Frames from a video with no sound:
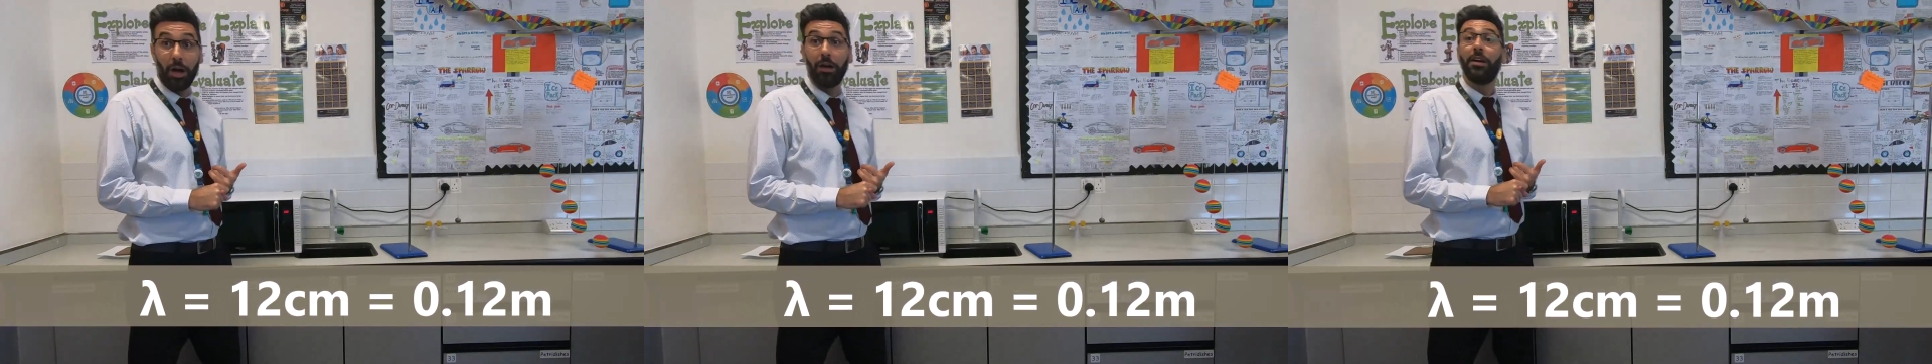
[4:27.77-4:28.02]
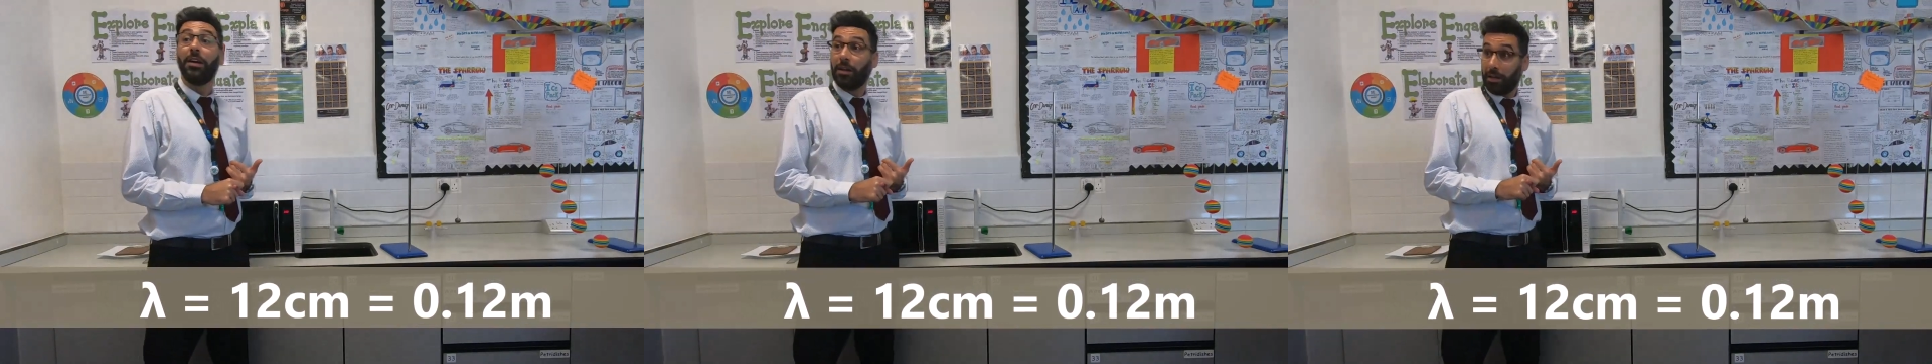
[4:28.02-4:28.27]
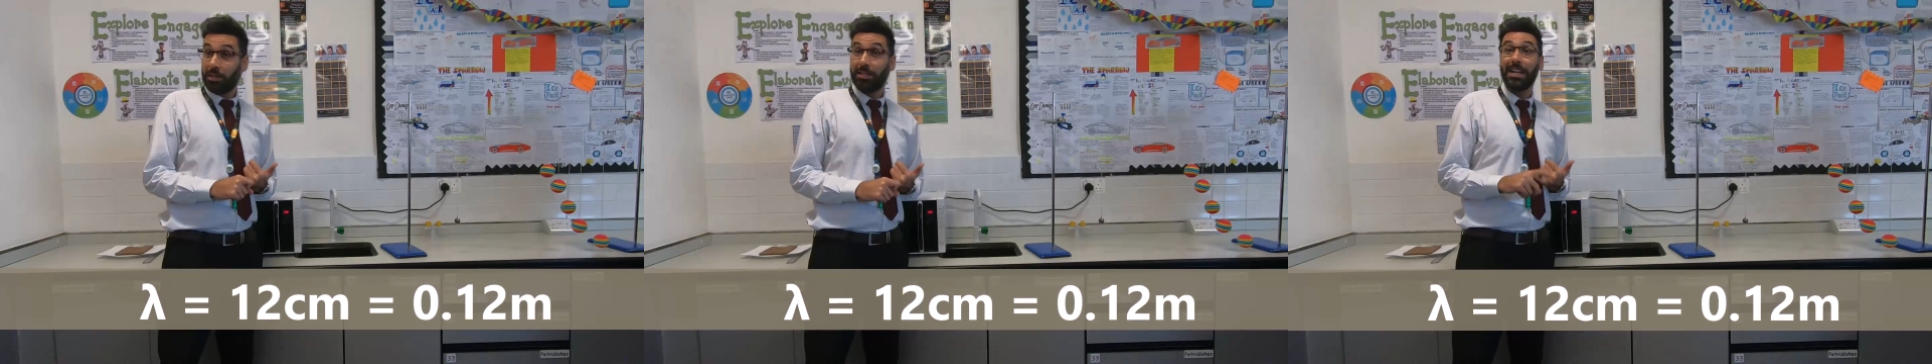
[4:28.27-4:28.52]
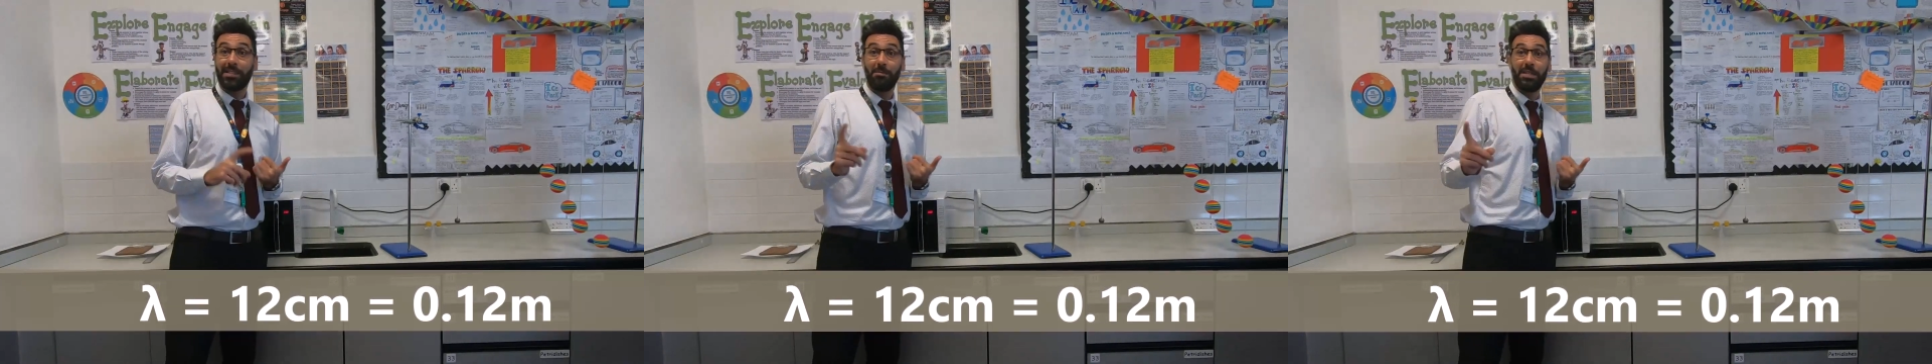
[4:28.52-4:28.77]
Uh -huh.
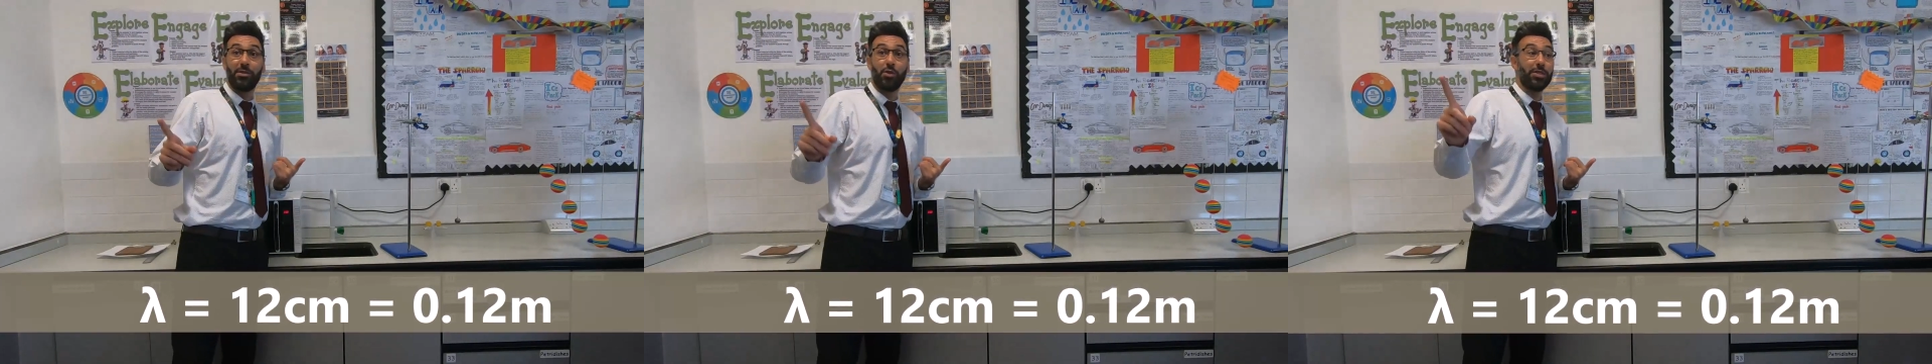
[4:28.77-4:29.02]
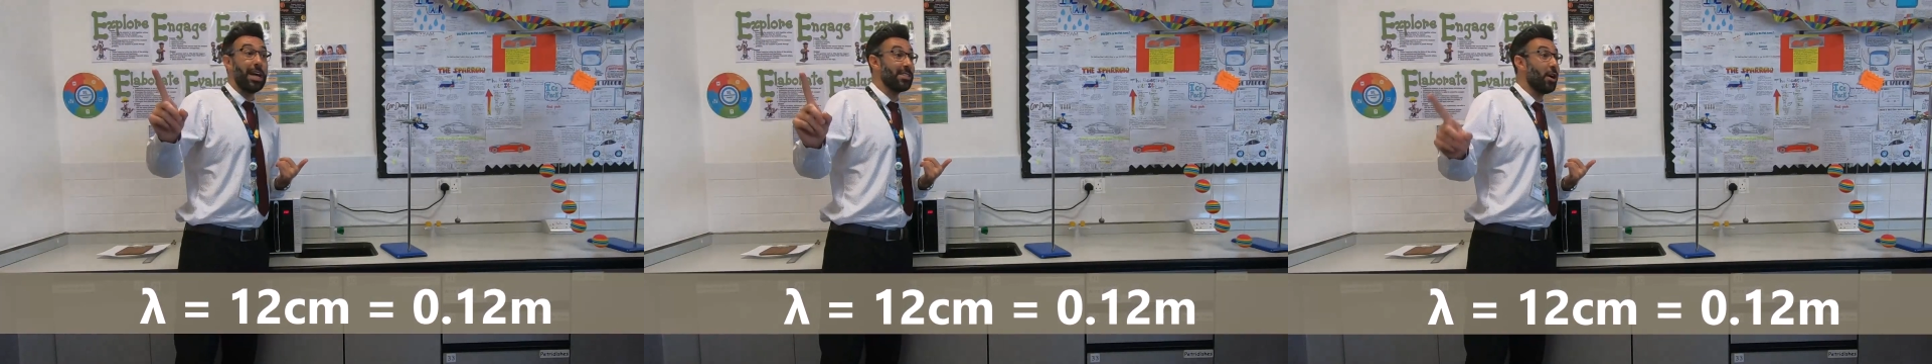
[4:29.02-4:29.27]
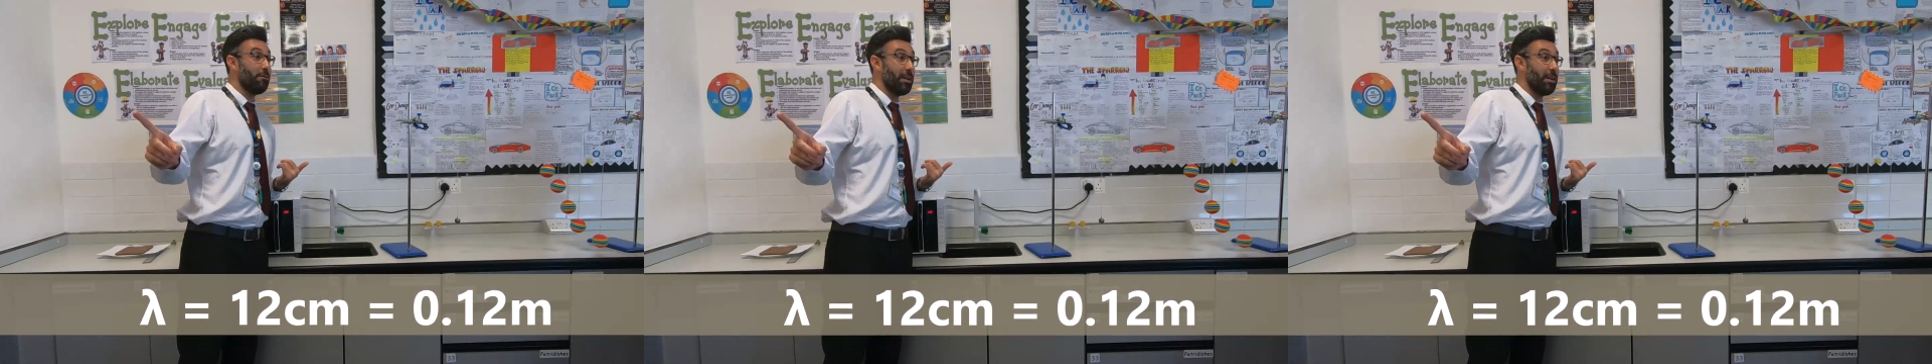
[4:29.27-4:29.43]
That's the meter. So that's our